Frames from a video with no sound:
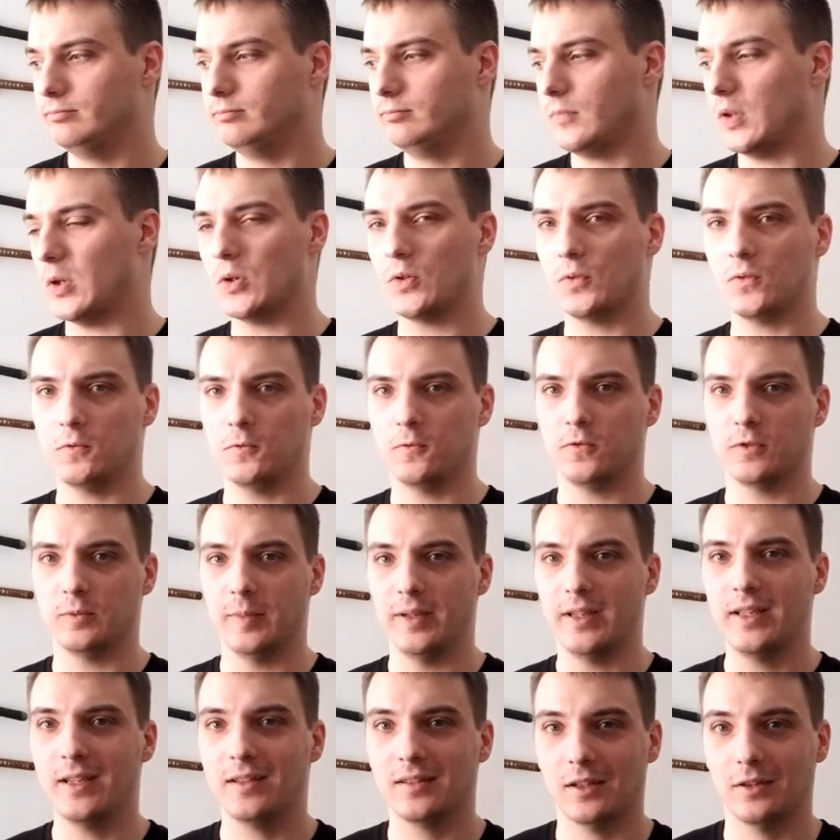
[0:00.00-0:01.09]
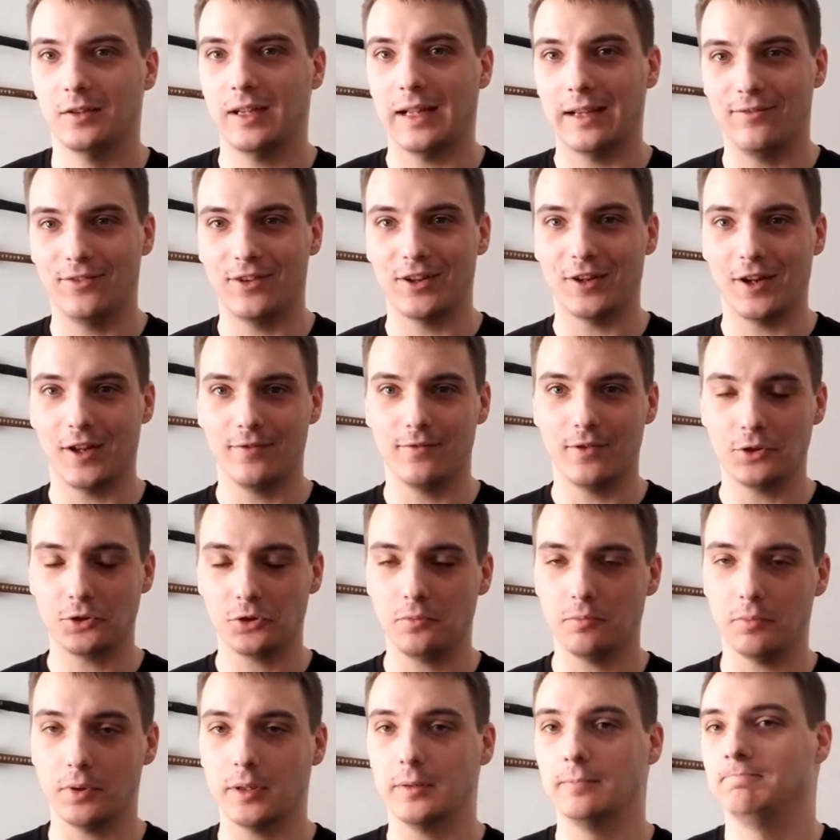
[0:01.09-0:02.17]
useful for me because I don't have any night vision,
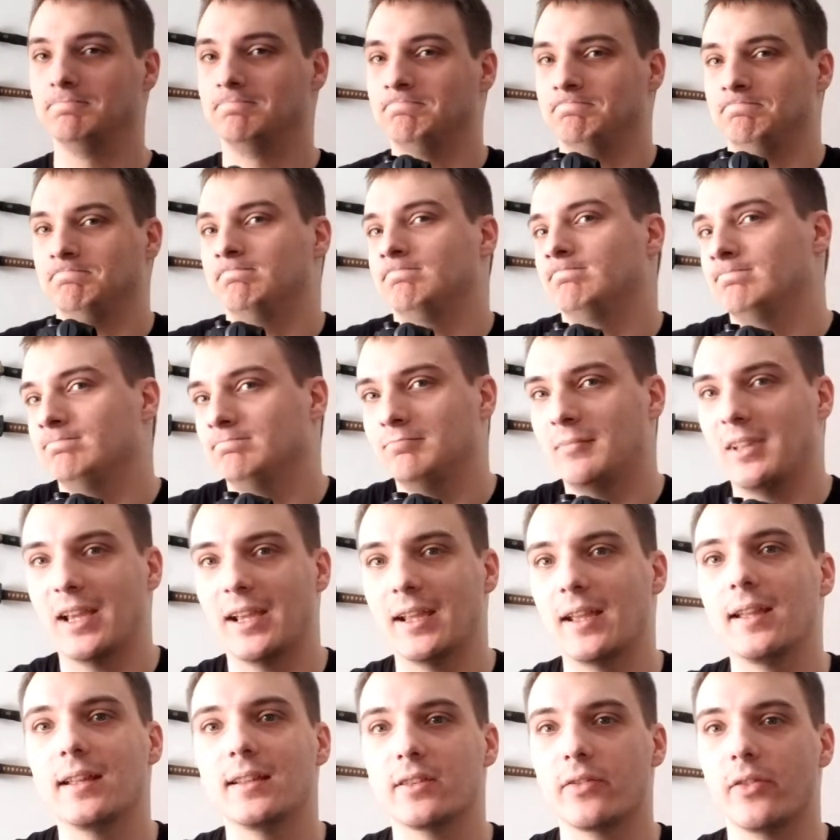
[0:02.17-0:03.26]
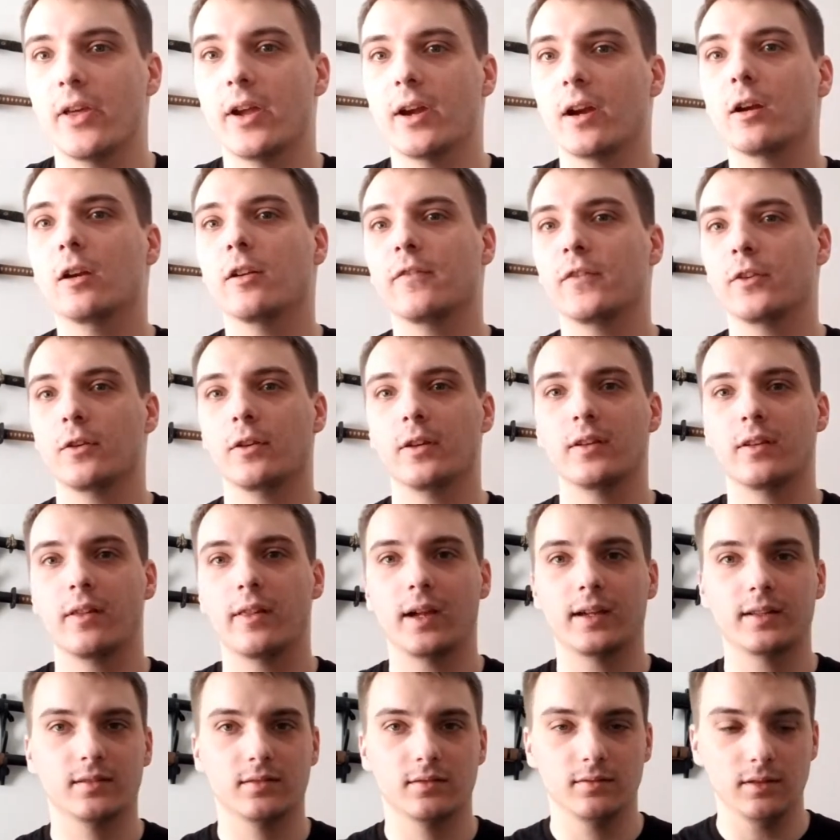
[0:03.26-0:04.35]
but hey, it's there if you're into
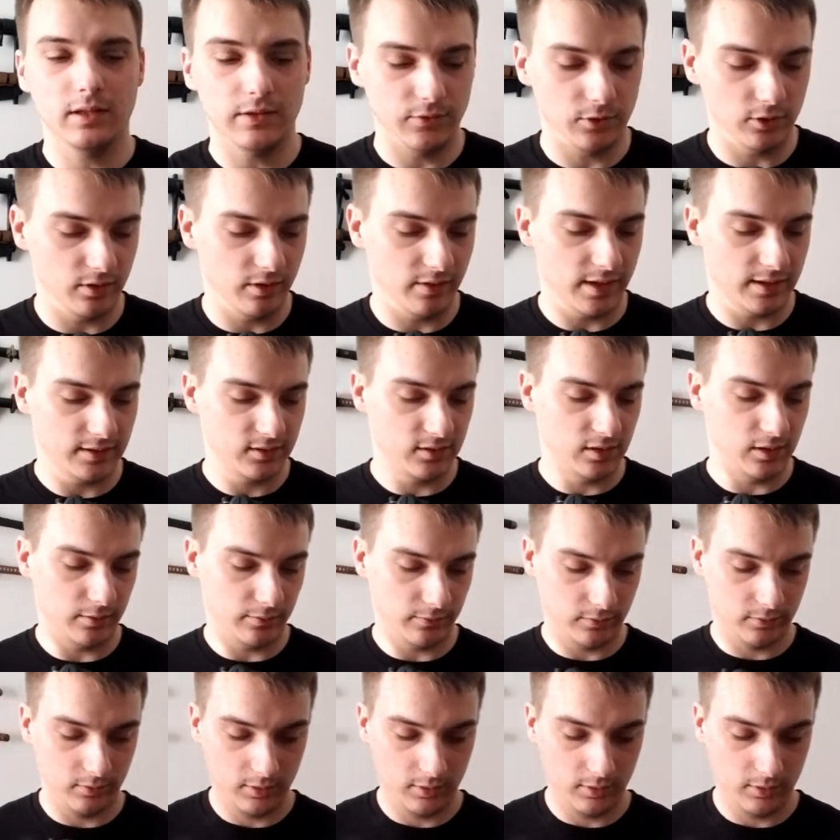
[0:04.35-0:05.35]
that. If you're into that stuff.